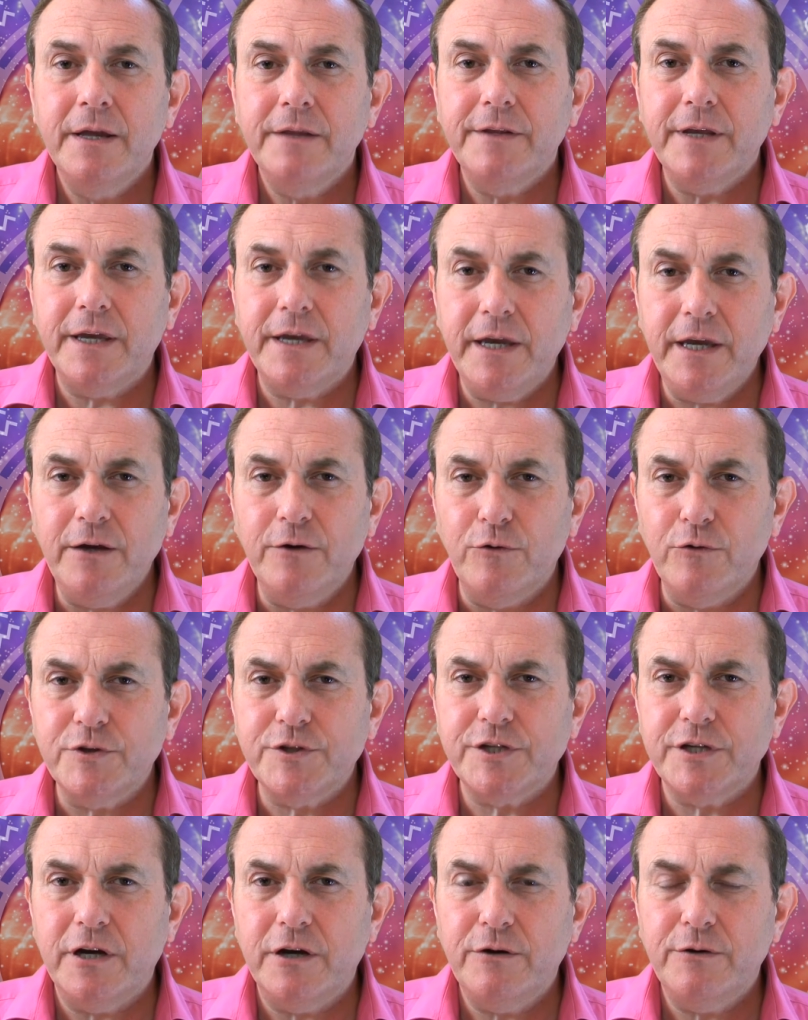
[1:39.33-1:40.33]
The key
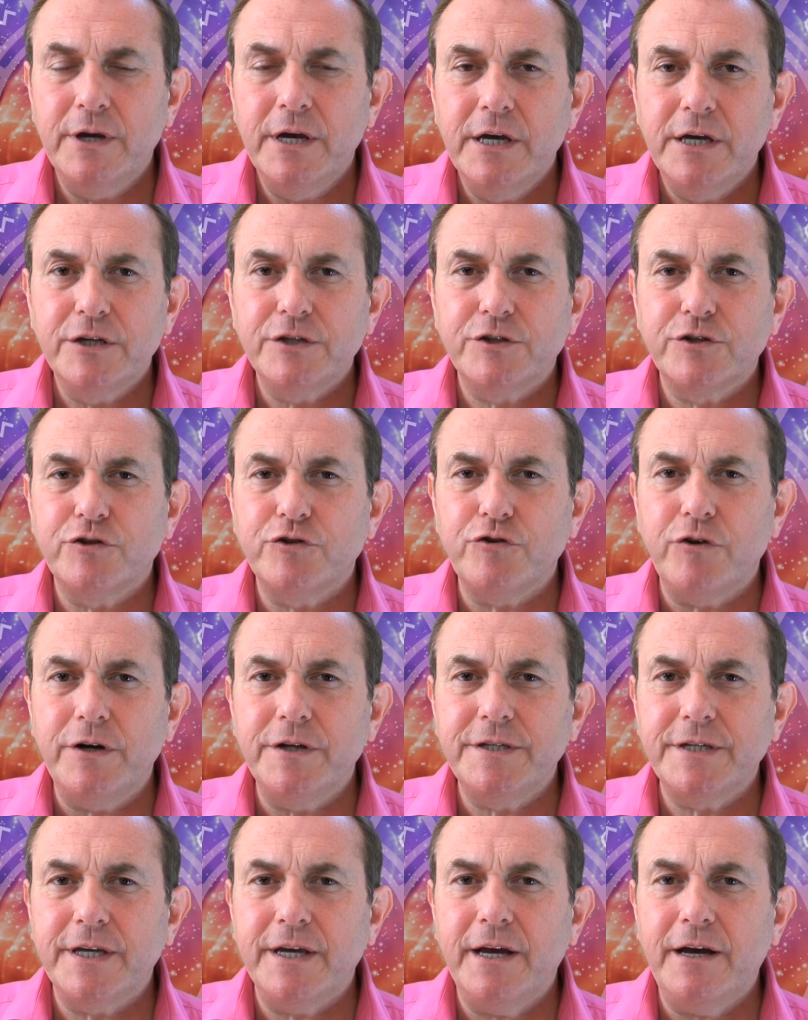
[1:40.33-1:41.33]
also is to
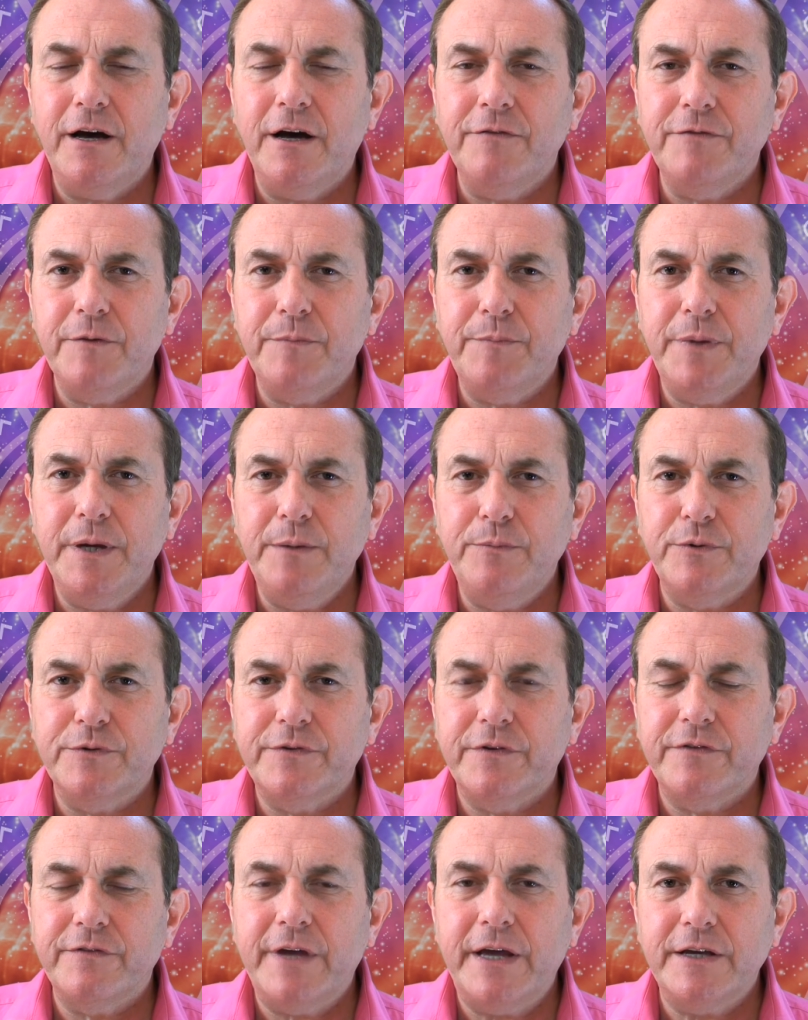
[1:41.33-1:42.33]
try to get other people
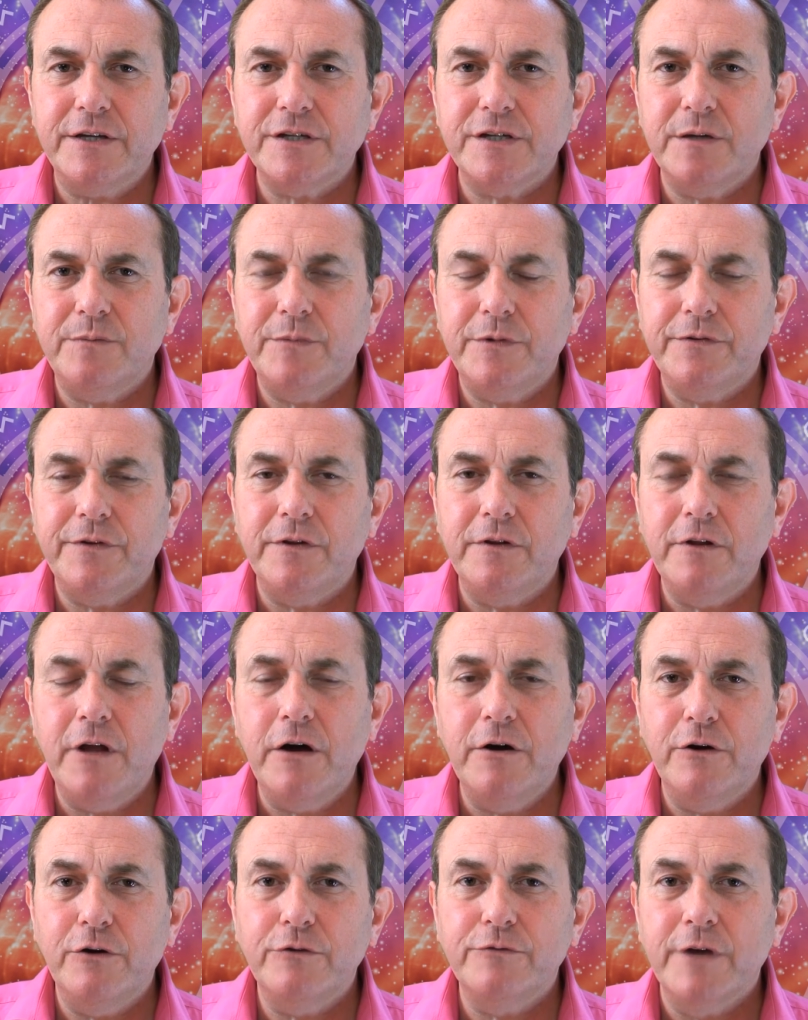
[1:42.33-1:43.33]
to take some of the
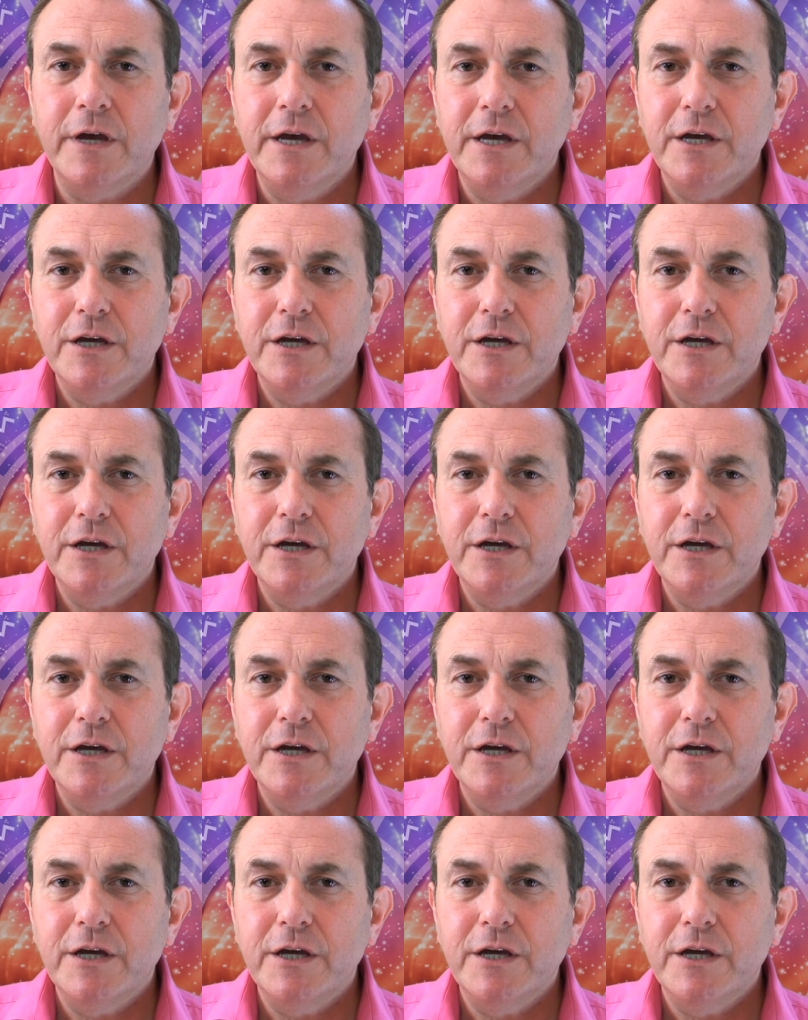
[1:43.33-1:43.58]
load.